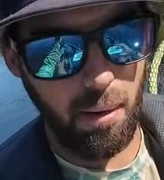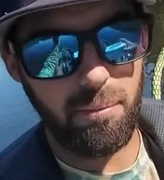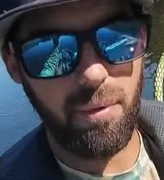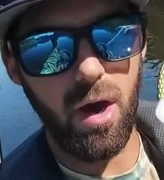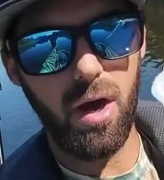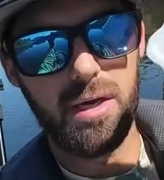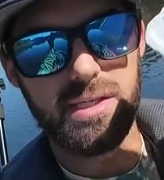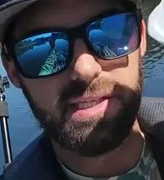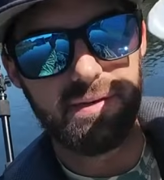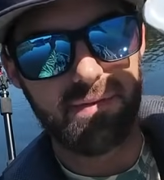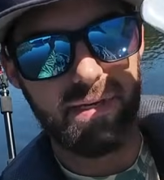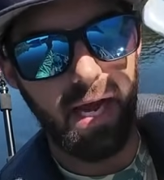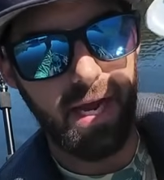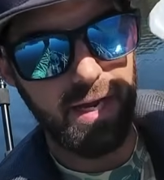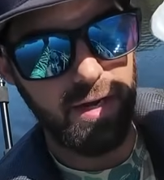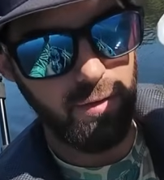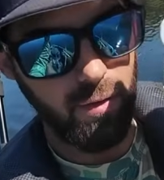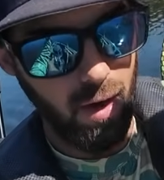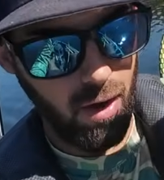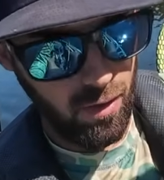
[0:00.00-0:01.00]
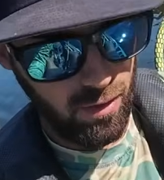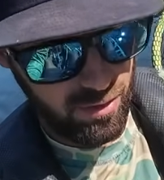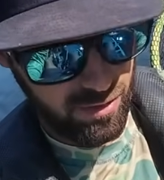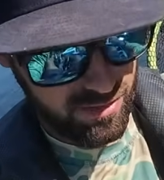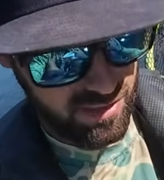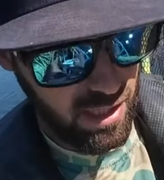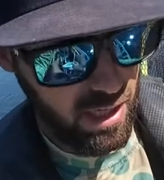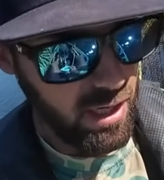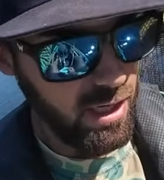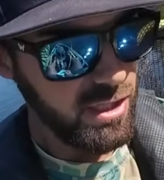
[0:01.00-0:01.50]
a box of night
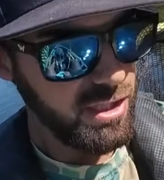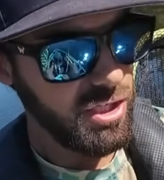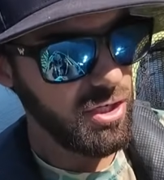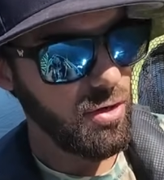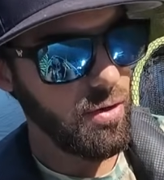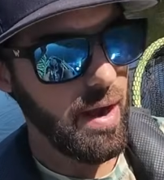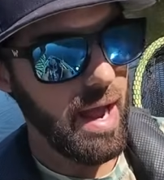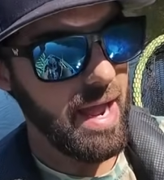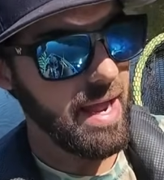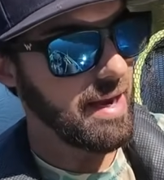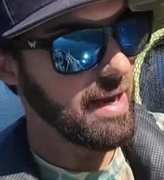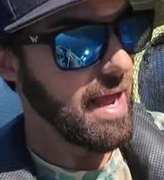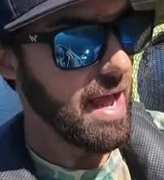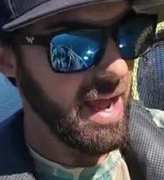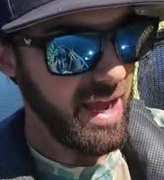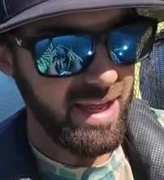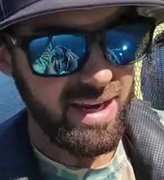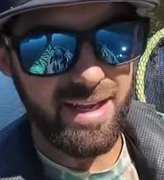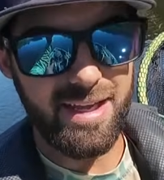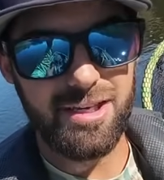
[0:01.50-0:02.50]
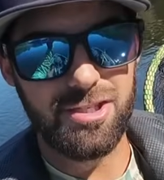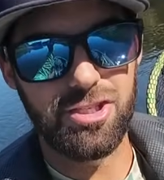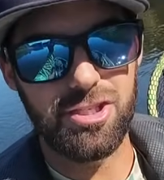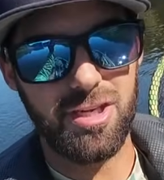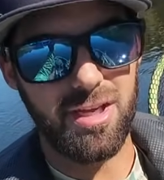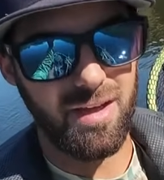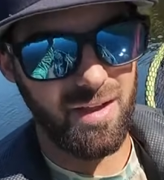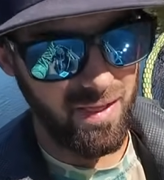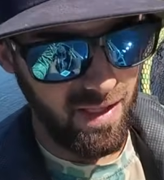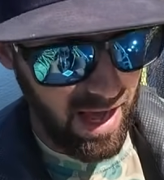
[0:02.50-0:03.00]
crawlers to an eight
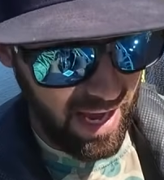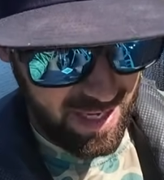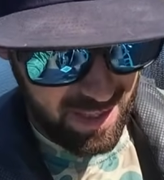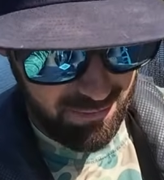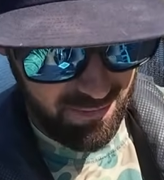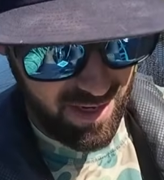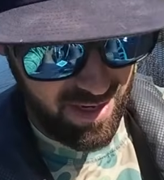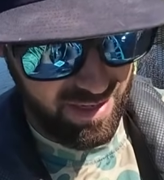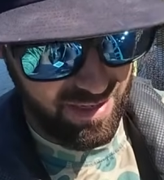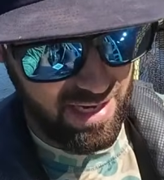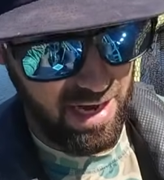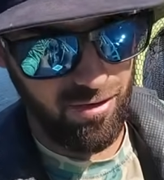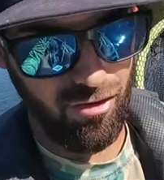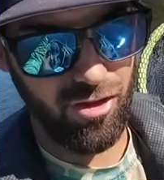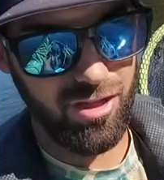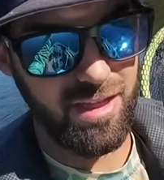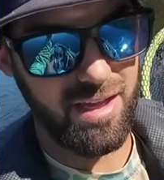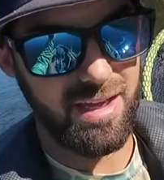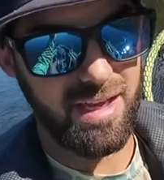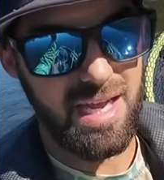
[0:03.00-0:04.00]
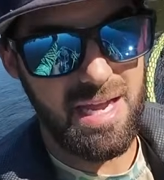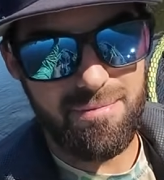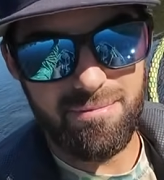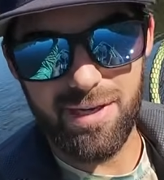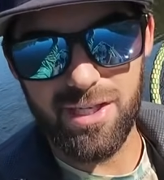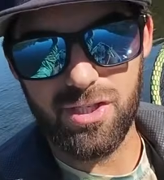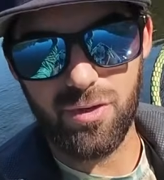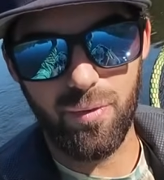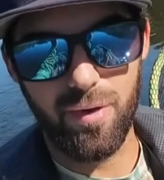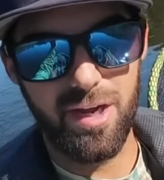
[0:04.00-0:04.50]
inch glide bait and everything
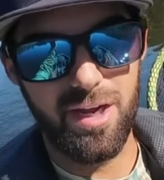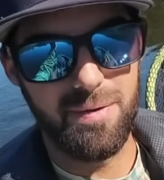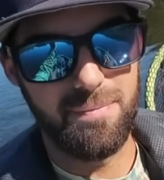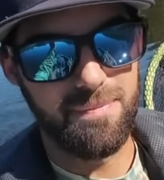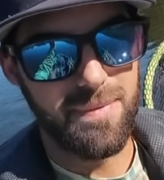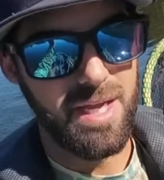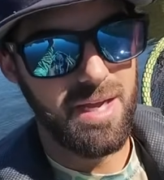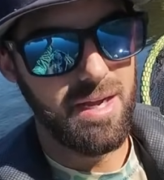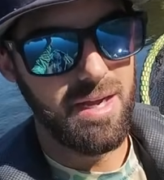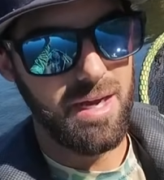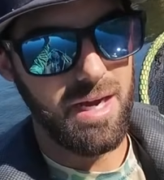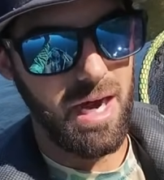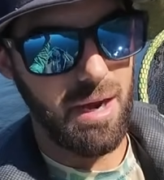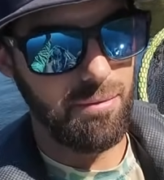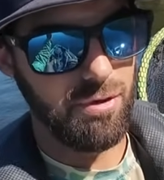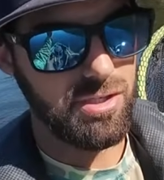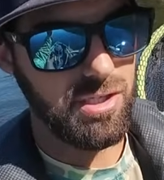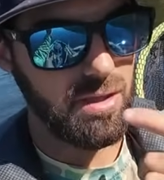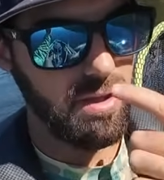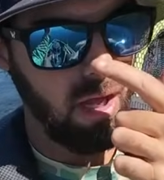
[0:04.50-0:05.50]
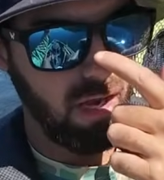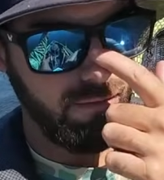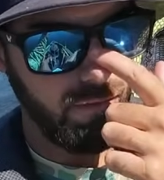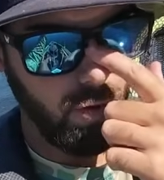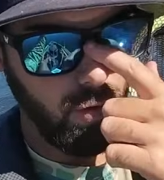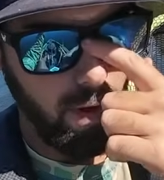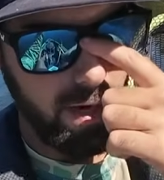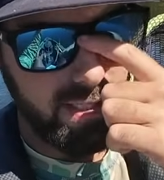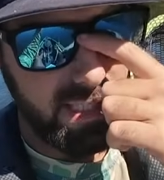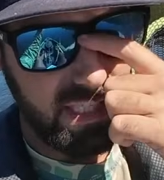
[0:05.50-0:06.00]
in between. Um, there's a lot
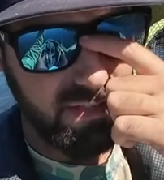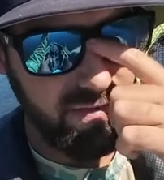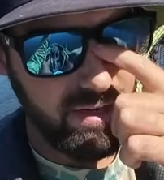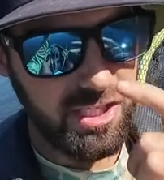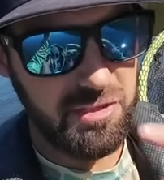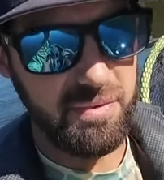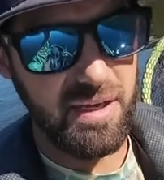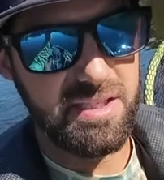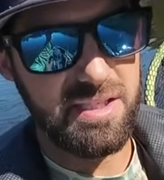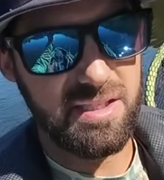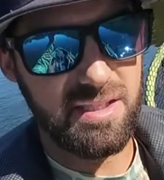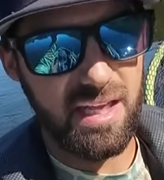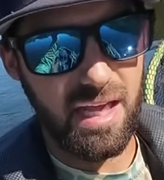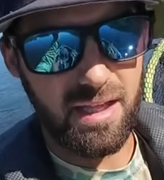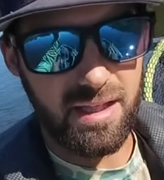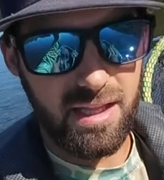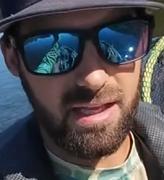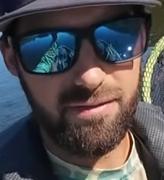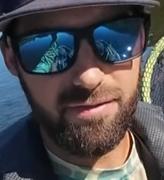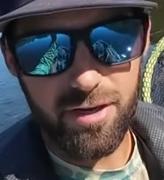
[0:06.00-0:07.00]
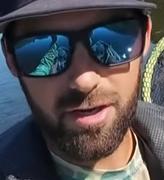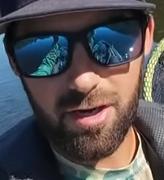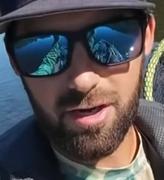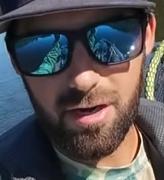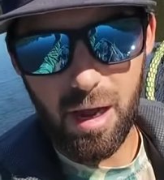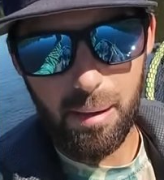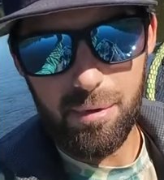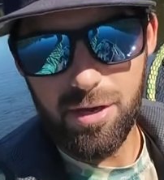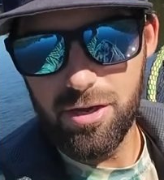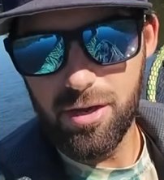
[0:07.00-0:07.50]
of crazy fish species that live
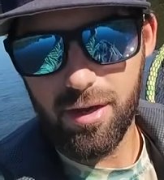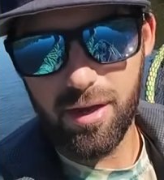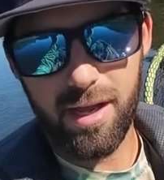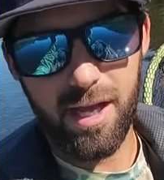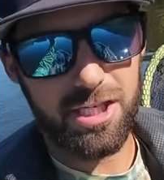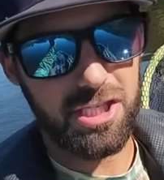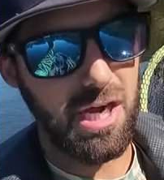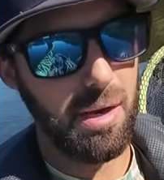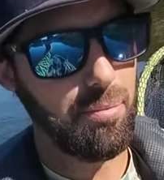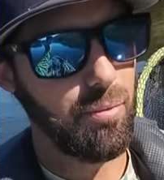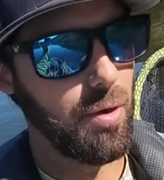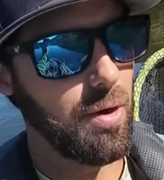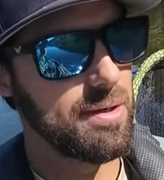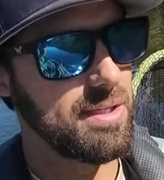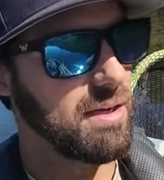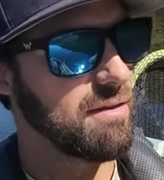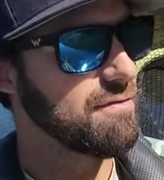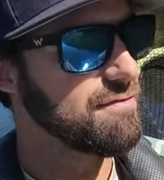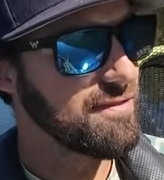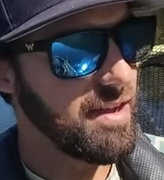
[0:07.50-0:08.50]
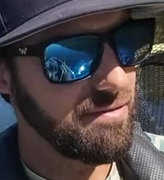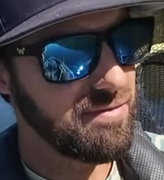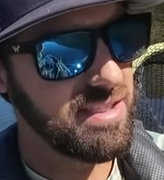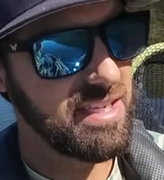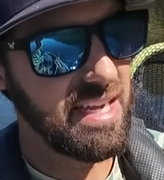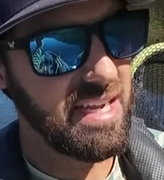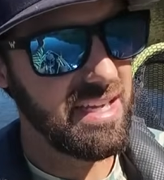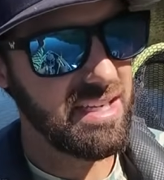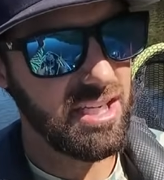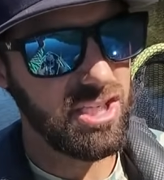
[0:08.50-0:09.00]
here. I mean, you can catch upwards of
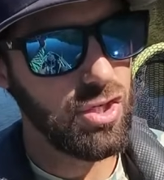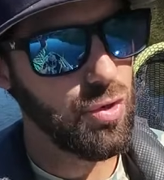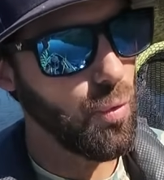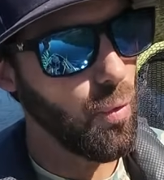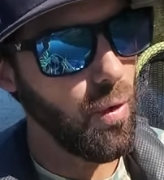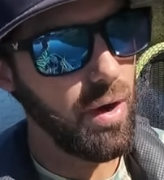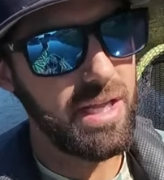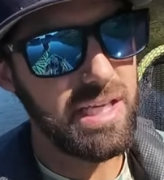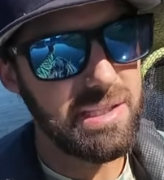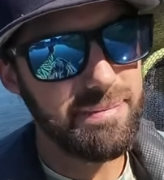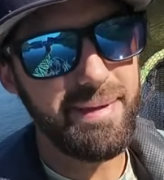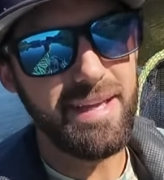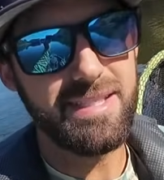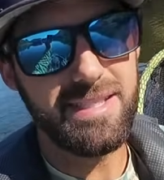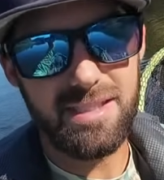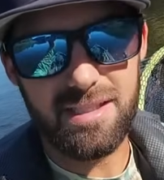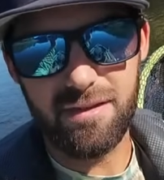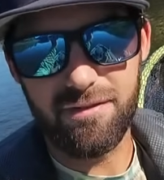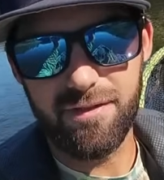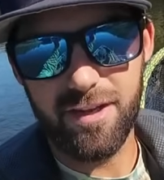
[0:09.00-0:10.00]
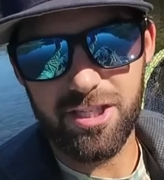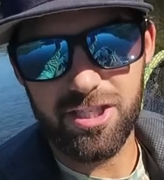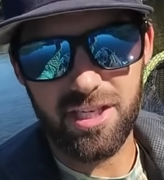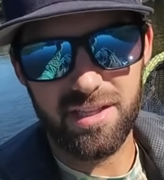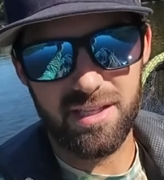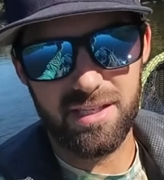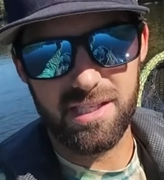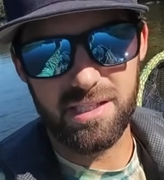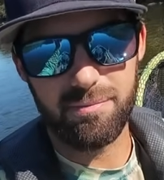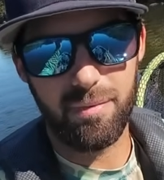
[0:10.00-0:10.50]
15 to 20 species of fish
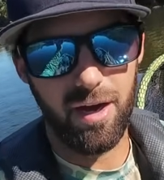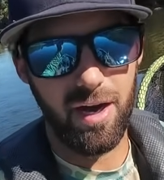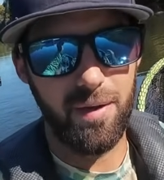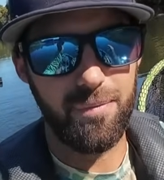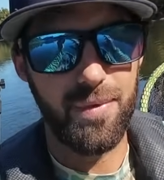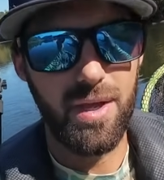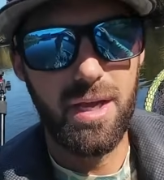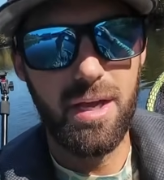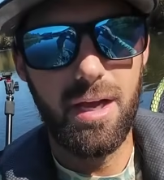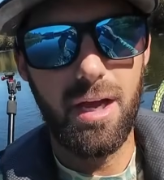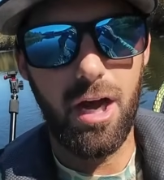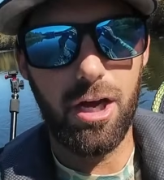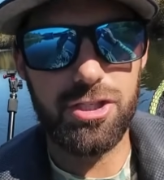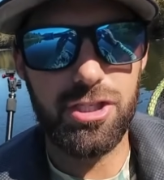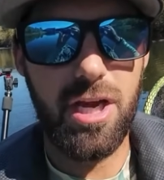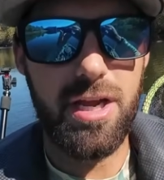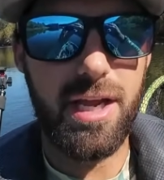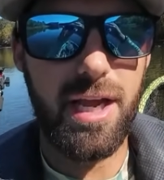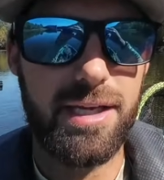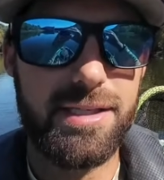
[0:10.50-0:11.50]
at this spot. I'll show you